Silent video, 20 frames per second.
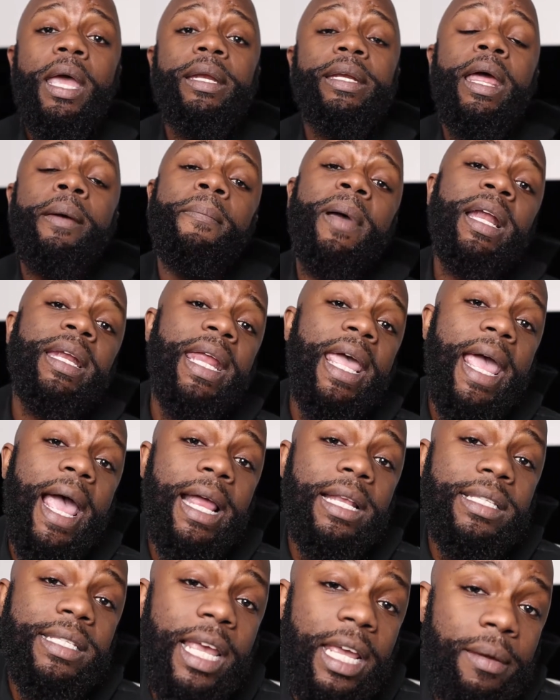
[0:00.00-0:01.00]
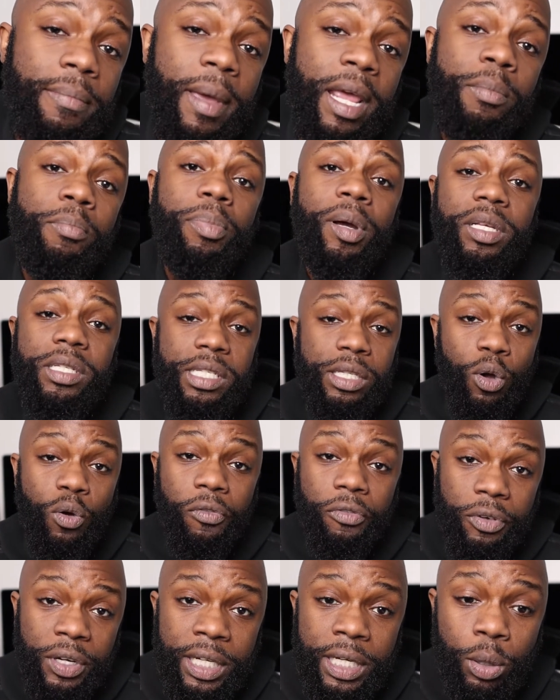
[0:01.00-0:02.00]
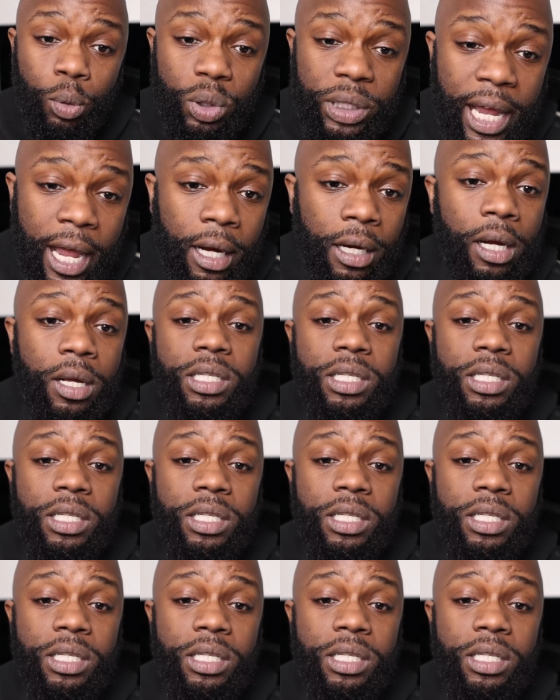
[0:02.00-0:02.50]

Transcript: Them man there had 10 men, but still 3-0 down.